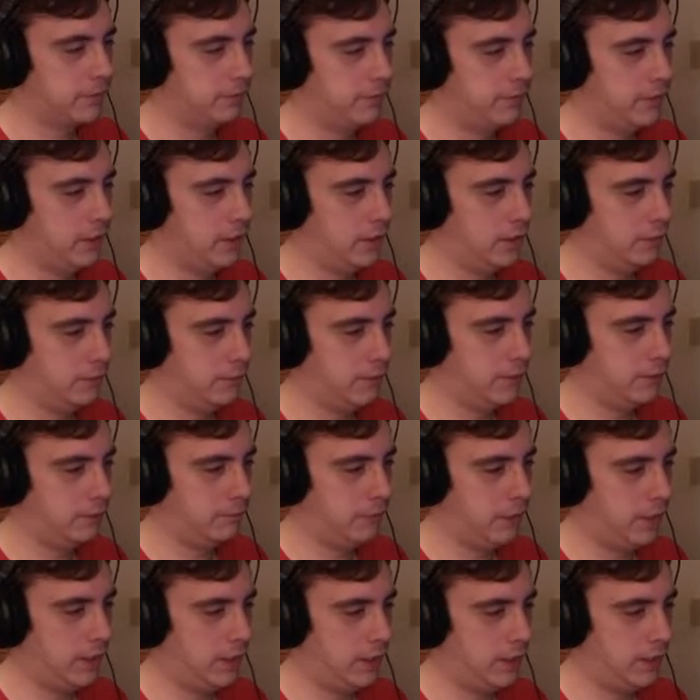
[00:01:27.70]
Following
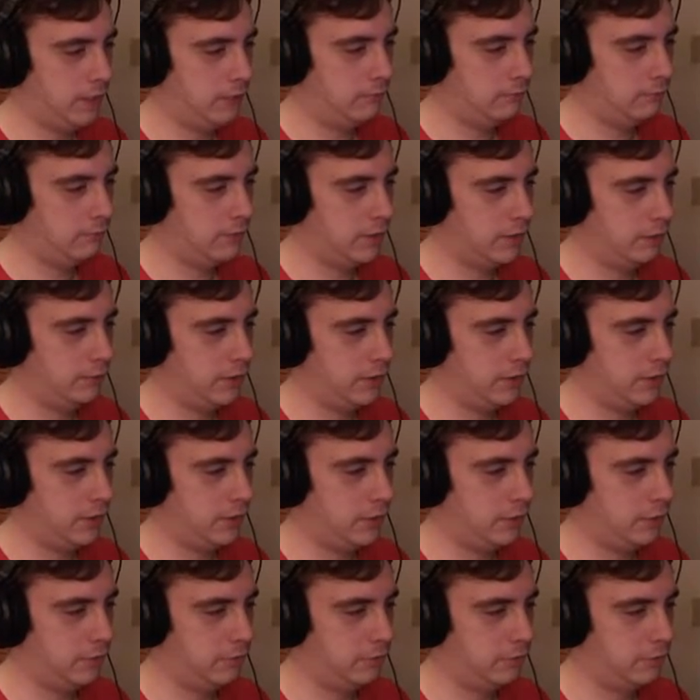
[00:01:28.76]
me! I mean
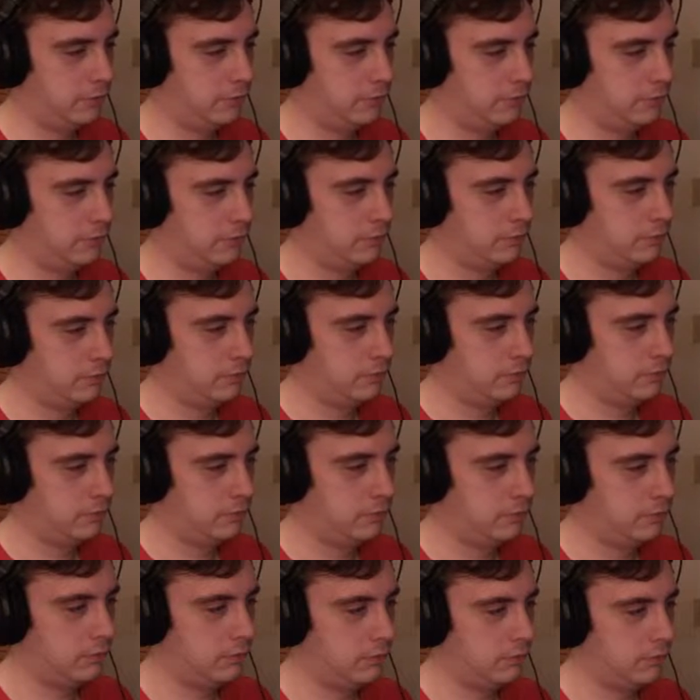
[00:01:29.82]
you!
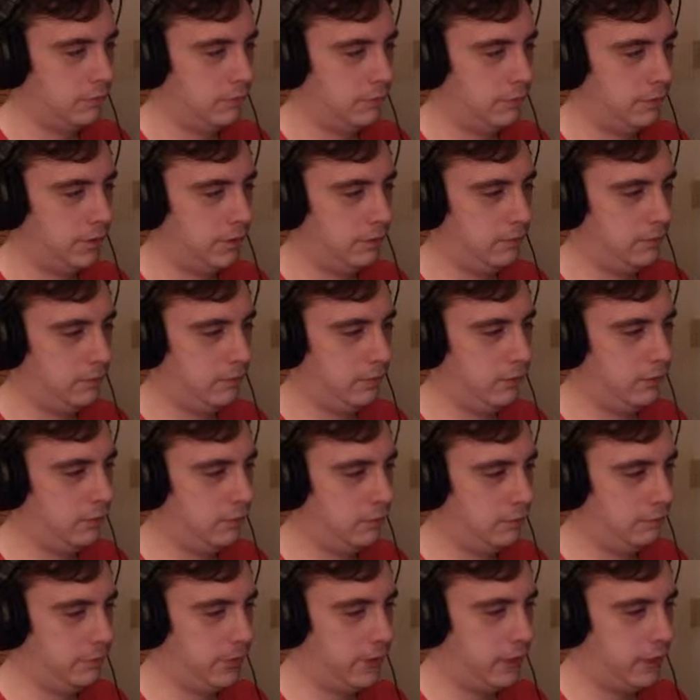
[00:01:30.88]
I mean
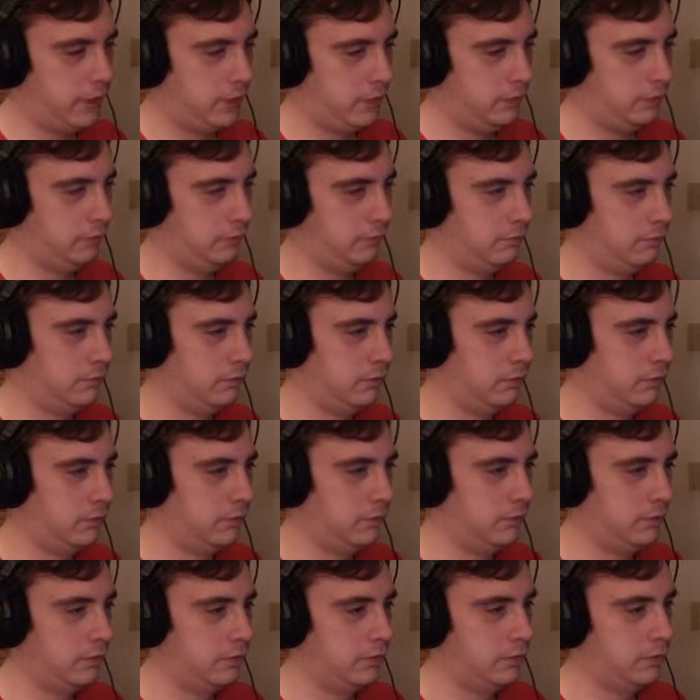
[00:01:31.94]
you, me!
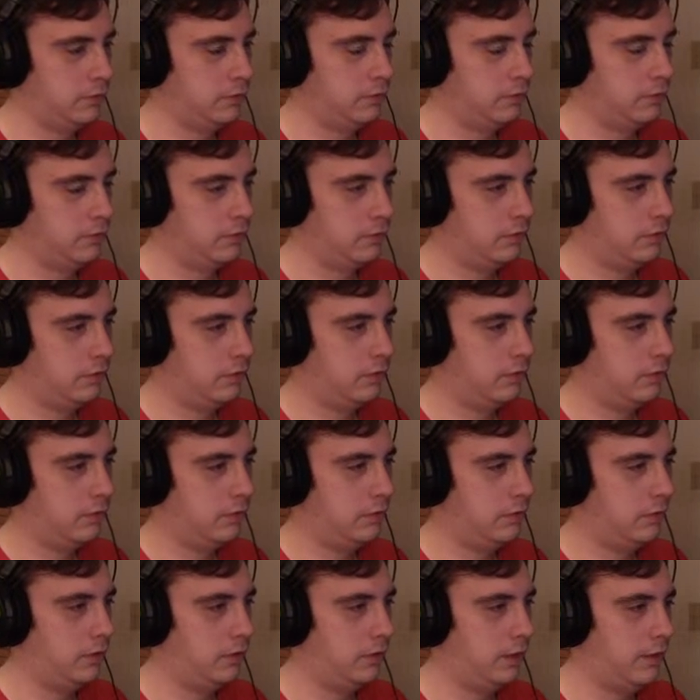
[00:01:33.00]

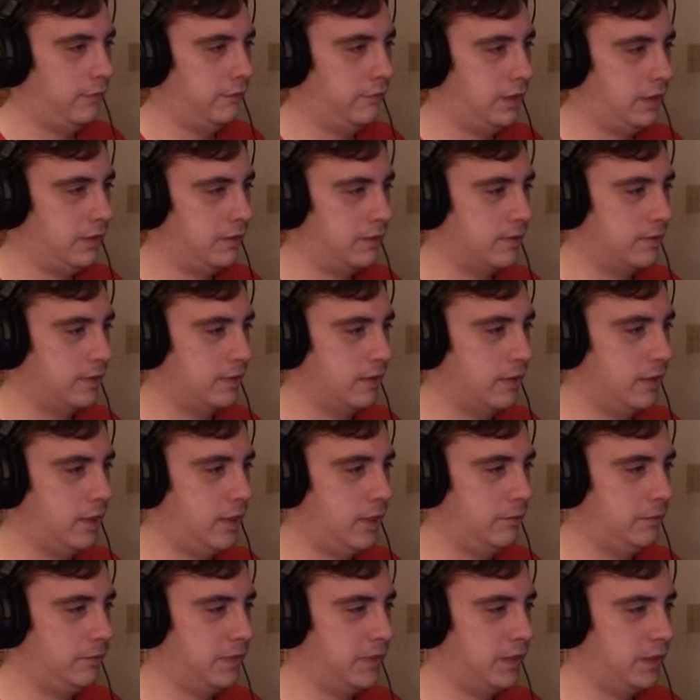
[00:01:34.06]
You have this, it's the
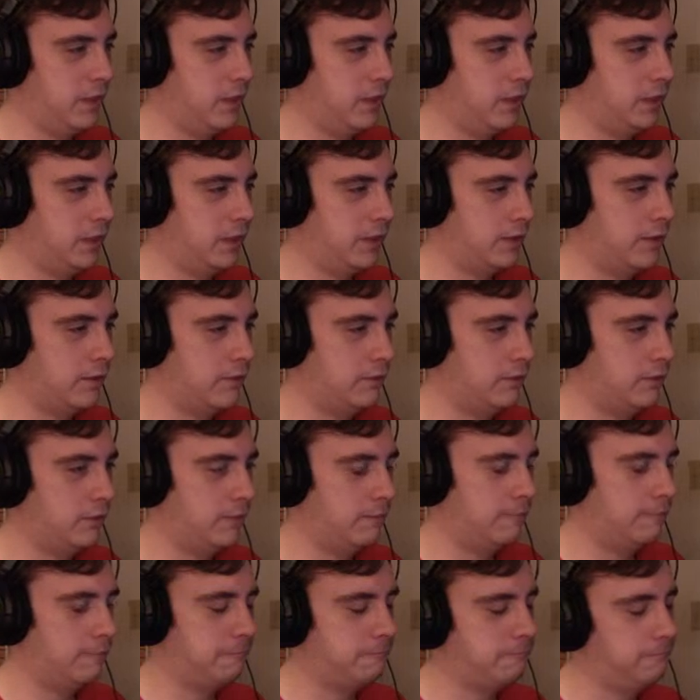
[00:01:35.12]
golem's heart I stole.